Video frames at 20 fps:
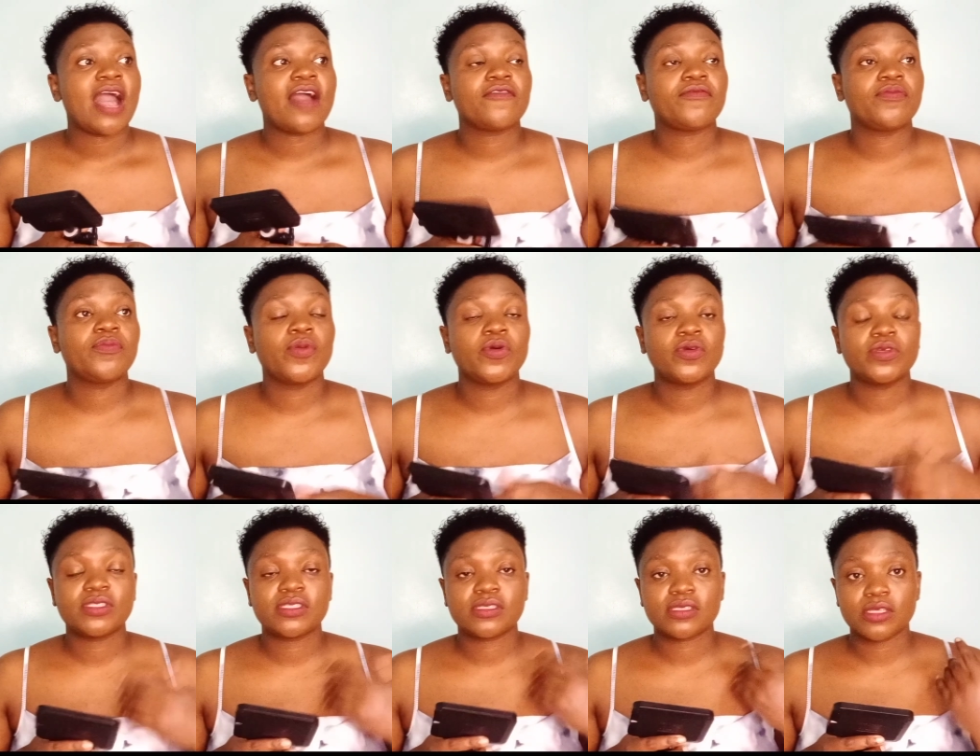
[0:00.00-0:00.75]
i've
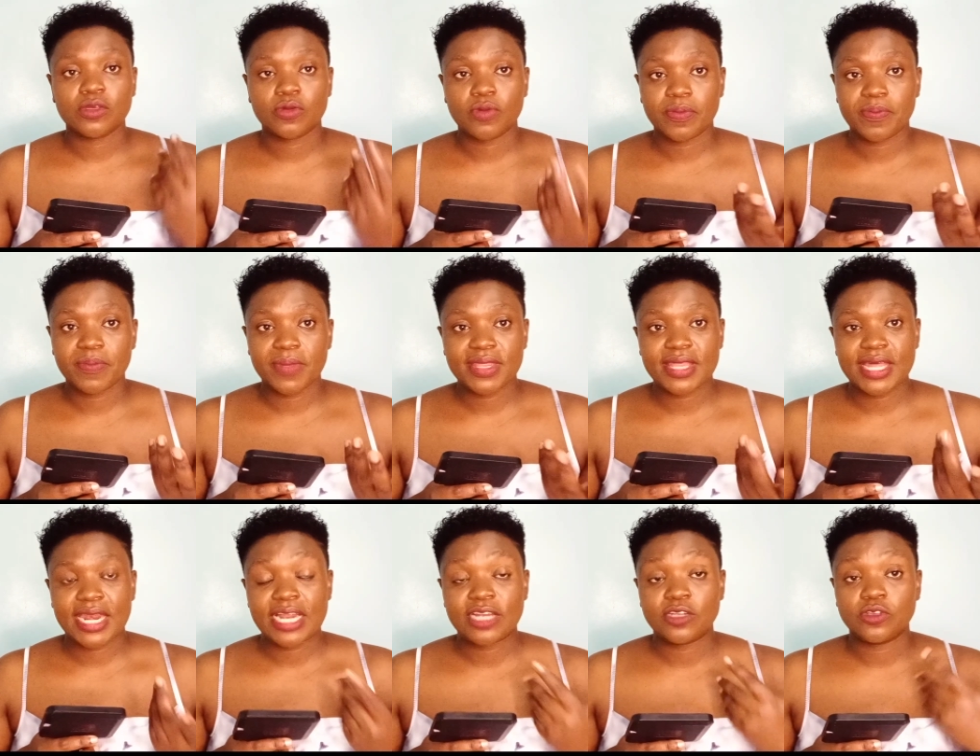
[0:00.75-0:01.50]
bought equipment
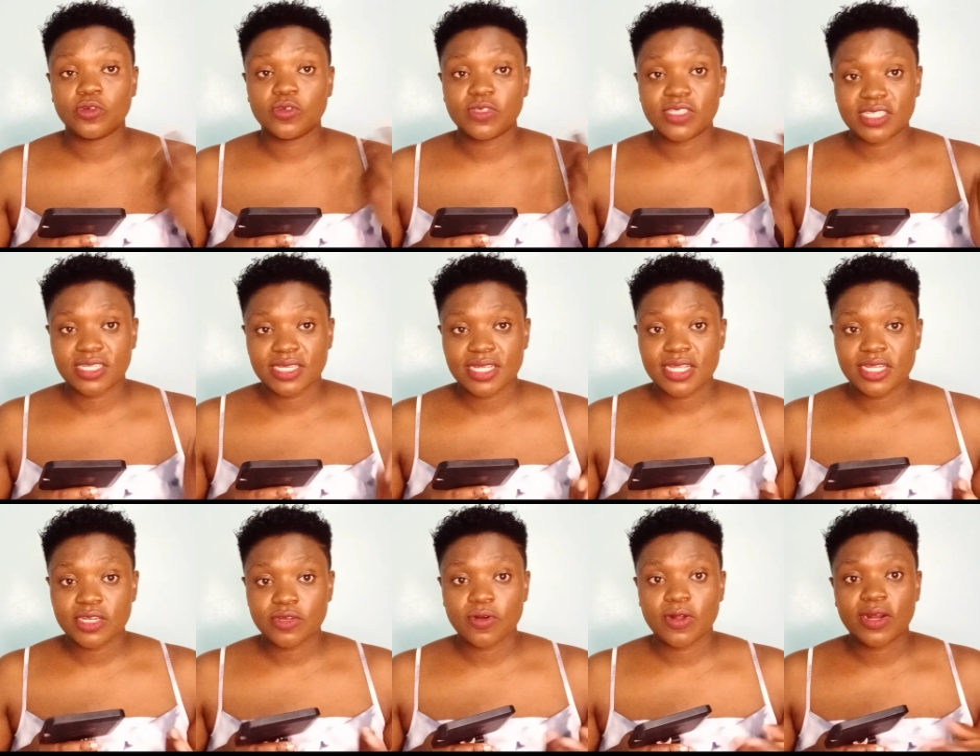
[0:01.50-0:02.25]
that i don't
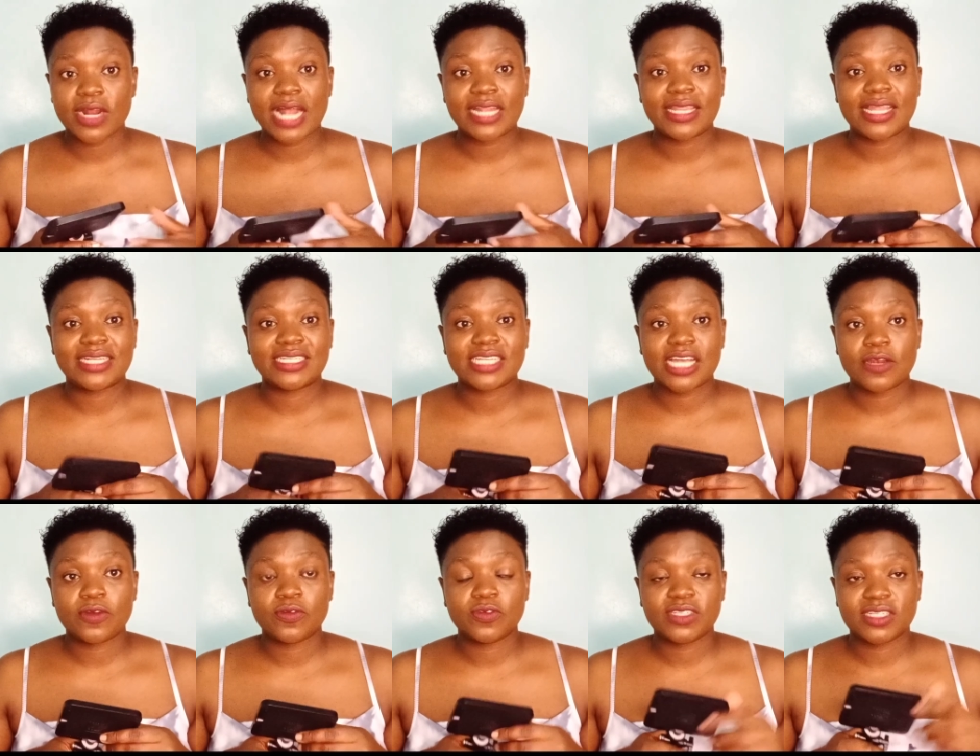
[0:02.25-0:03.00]
need or that
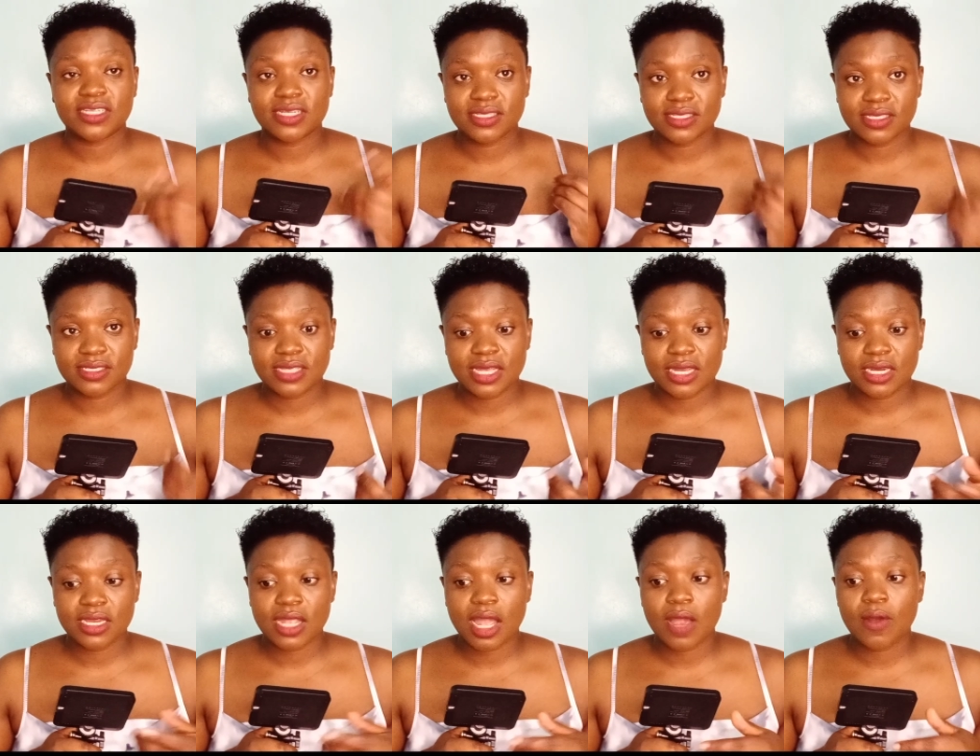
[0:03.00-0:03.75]
are not
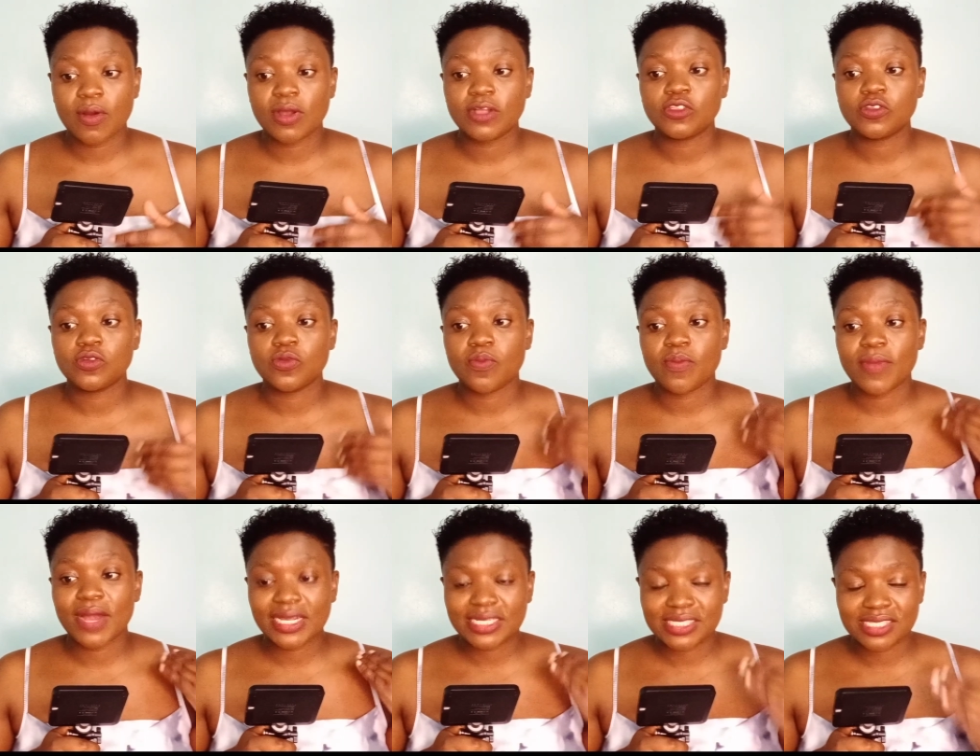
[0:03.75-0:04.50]
necessary i want to
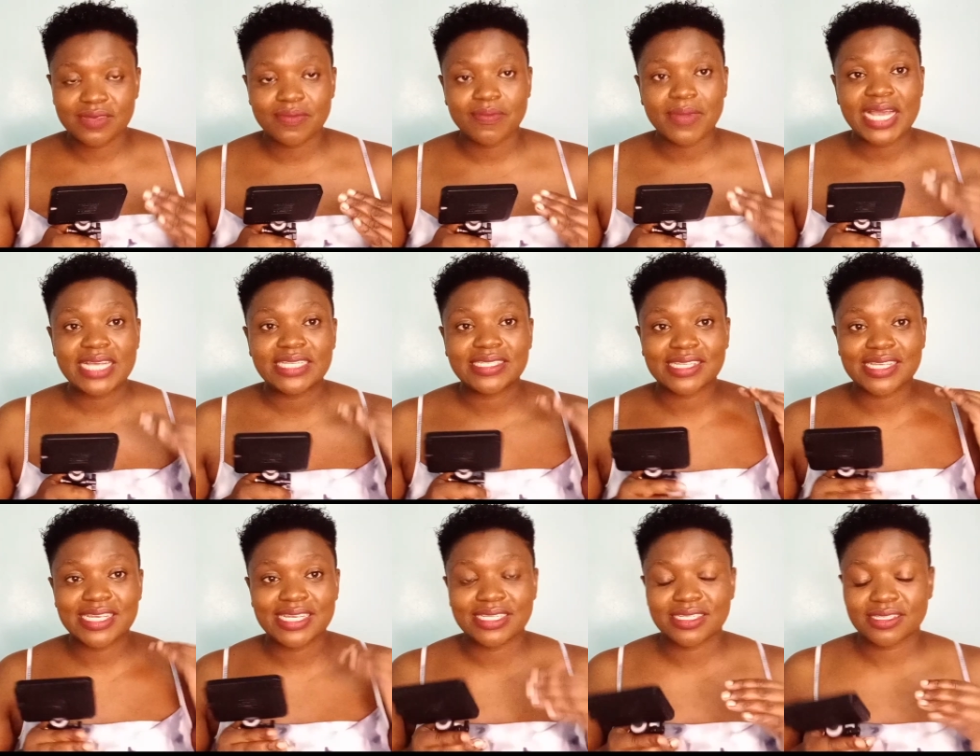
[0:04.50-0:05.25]

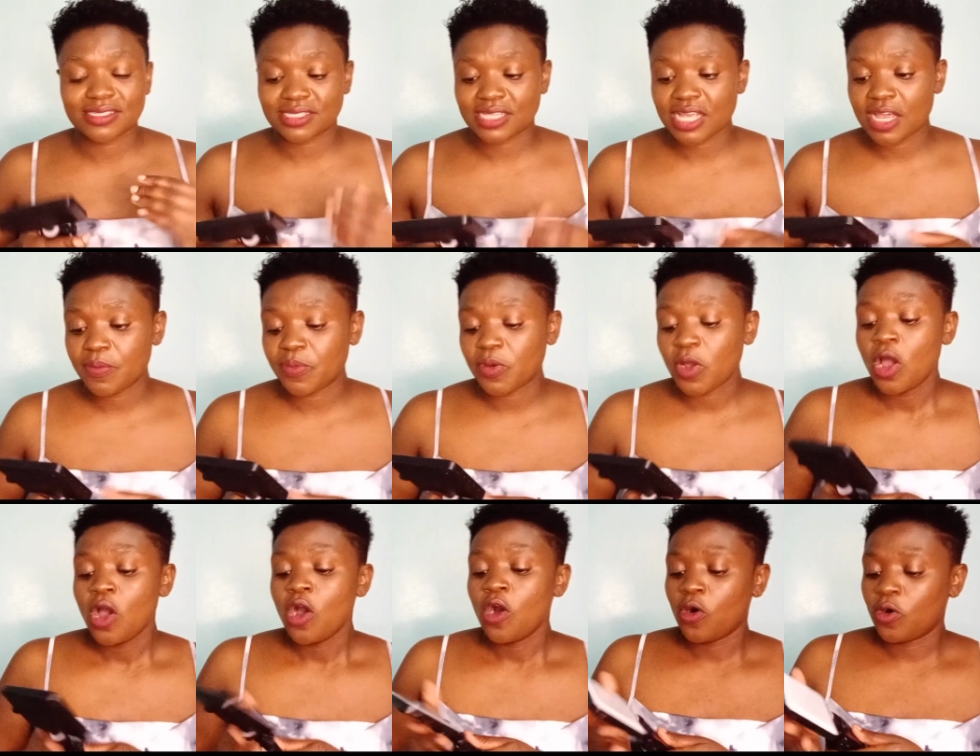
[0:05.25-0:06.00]
maximize each
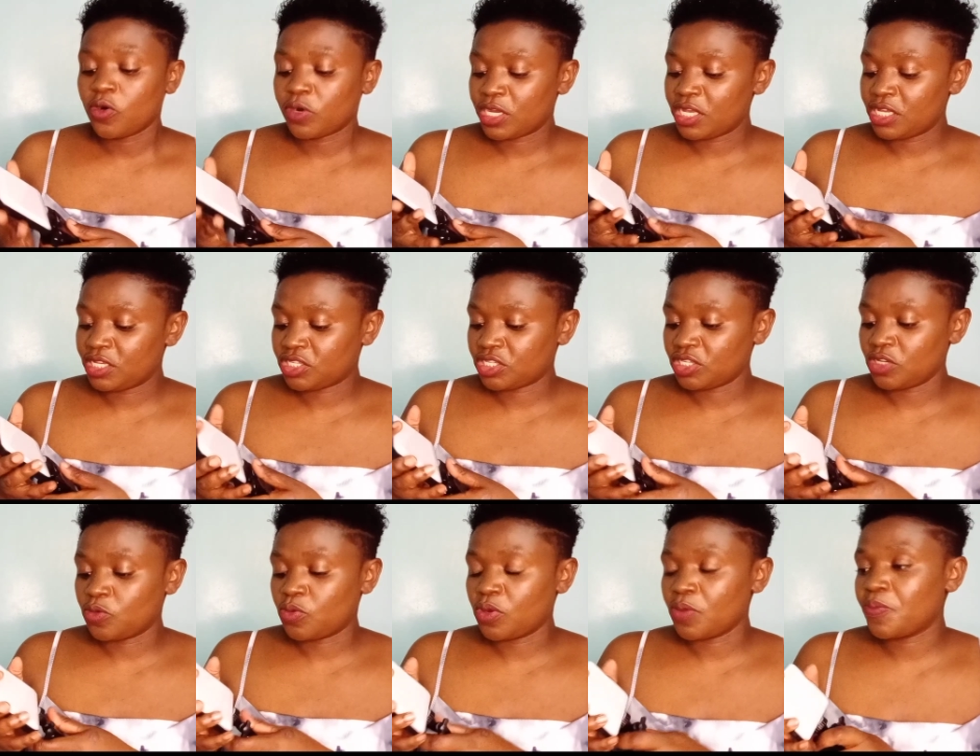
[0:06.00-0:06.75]
step or
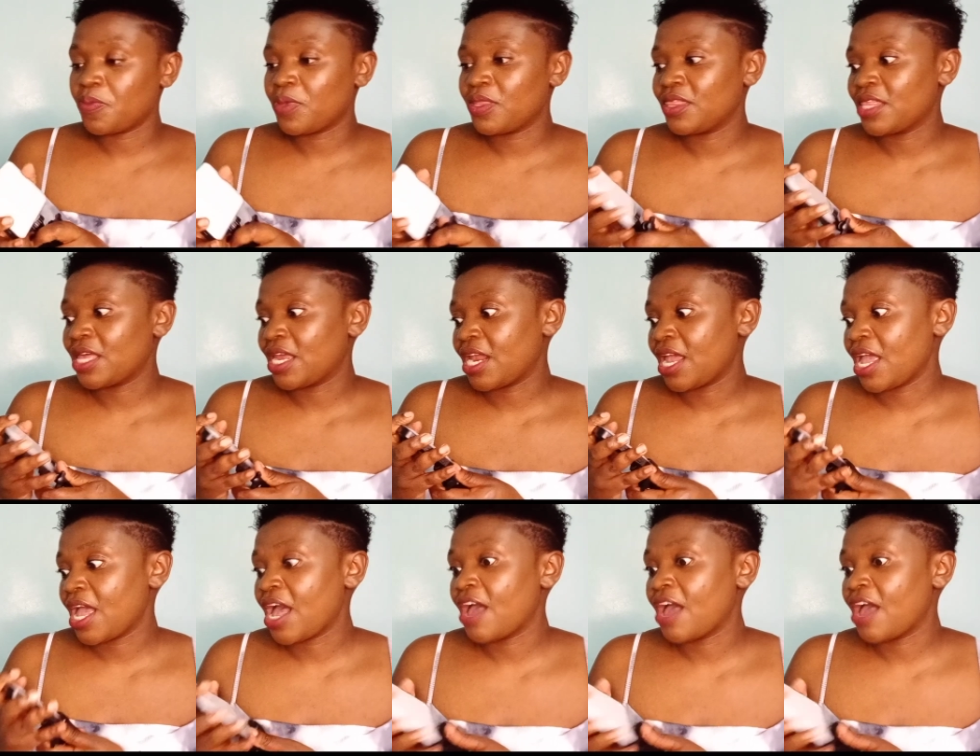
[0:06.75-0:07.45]
each equipment that i